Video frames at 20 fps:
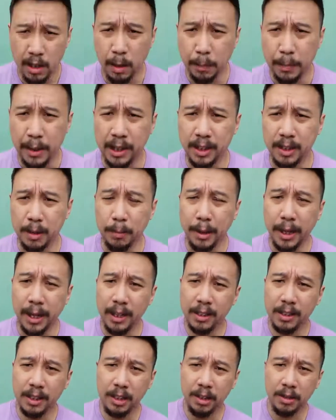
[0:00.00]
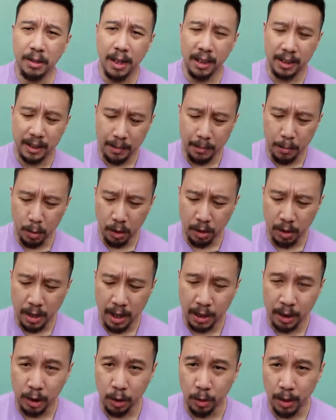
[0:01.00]
Now because the Mate X2 has a more
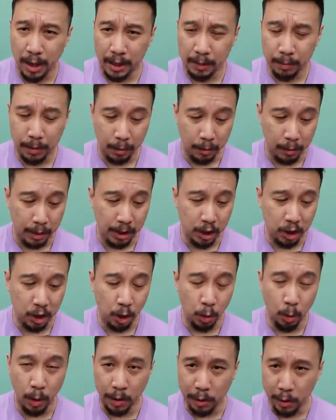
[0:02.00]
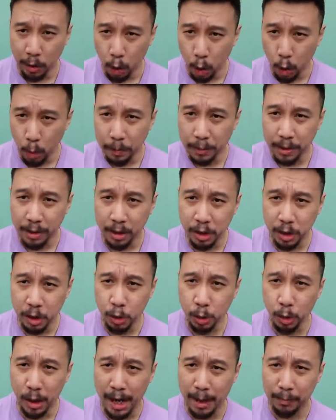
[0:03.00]
natural aspect ratio, when you open
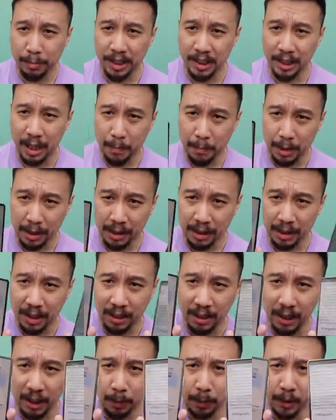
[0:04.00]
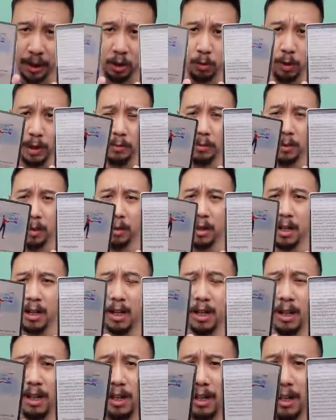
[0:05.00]
two apps side by side in split screen mode,
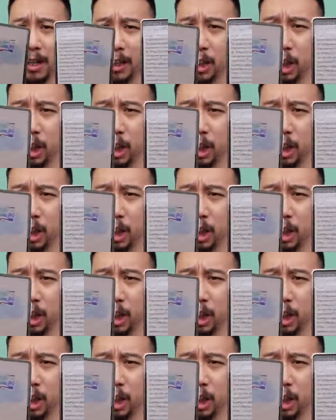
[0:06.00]
it